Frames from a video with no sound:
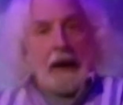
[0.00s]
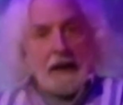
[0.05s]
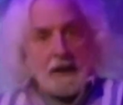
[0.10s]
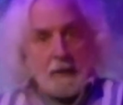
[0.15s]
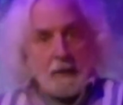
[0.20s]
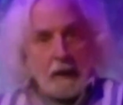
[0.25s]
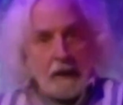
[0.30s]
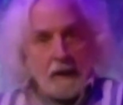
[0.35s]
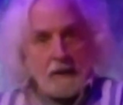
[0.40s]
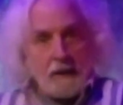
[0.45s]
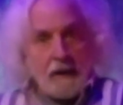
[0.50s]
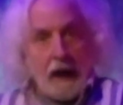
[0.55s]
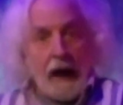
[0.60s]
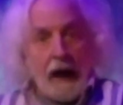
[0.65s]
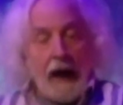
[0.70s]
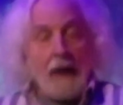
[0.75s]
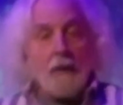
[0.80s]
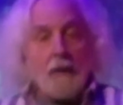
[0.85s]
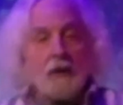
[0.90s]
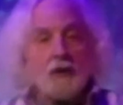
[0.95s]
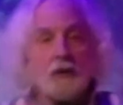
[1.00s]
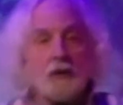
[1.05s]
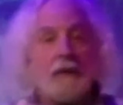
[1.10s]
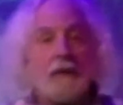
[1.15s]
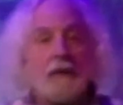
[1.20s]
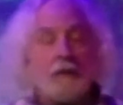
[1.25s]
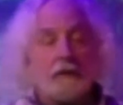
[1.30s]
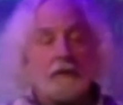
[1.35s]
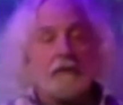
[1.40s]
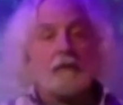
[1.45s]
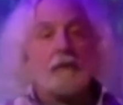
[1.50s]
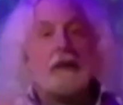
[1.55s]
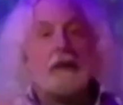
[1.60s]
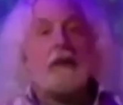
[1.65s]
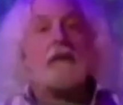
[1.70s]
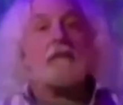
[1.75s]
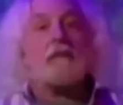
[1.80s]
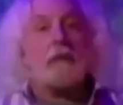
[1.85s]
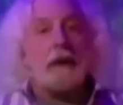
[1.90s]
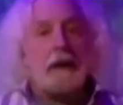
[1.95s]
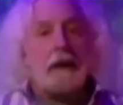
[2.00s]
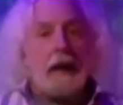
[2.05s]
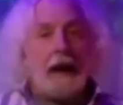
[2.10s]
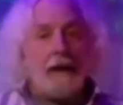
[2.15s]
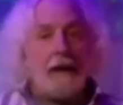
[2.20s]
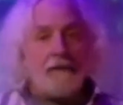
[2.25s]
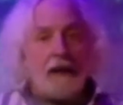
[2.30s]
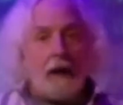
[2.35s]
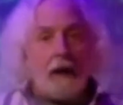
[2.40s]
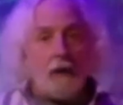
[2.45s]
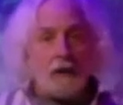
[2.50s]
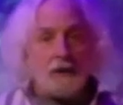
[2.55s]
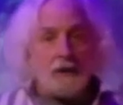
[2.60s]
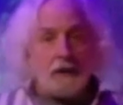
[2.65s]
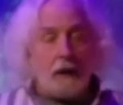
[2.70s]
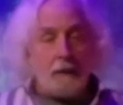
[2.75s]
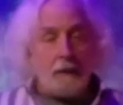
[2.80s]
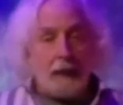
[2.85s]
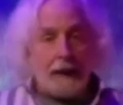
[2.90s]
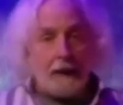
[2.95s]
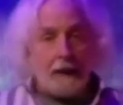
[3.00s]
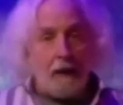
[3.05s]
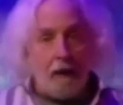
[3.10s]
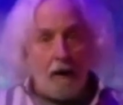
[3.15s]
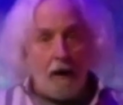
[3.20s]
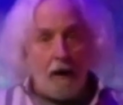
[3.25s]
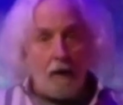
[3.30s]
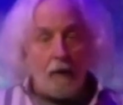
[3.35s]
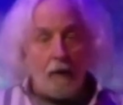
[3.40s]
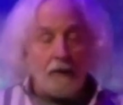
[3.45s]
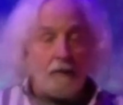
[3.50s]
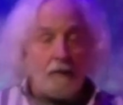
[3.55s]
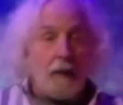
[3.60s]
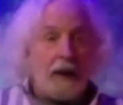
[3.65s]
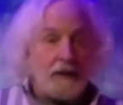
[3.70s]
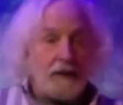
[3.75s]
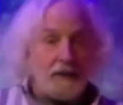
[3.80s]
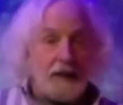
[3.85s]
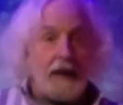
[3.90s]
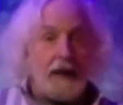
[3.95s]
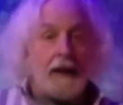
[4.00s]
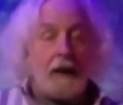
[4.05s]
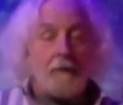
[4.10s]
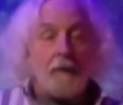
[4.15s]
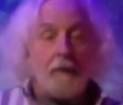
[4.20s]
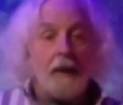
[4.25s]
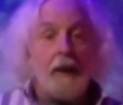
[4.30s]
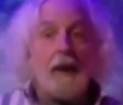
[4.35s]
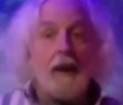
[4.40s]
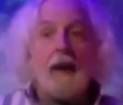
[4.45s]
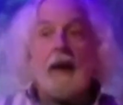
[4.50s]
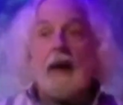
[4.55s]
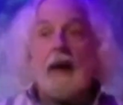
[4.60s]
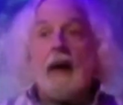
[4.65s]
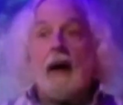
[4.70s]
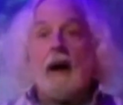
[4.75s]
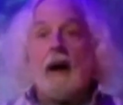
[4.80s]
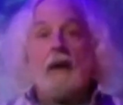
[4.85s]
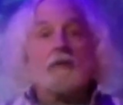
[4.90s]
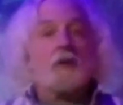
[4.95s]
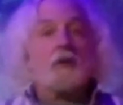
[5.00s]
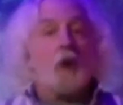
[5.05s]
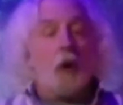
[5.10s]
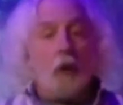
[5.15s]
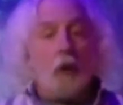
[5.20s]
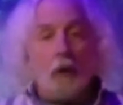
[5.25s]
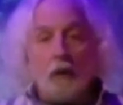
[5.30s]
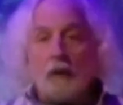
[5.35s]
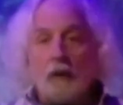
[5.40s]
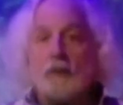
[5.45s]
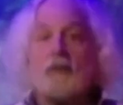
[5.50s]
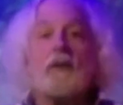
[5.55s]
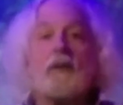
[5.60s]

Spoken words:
because I would travel 3.5 hours by car with my setup, tolls,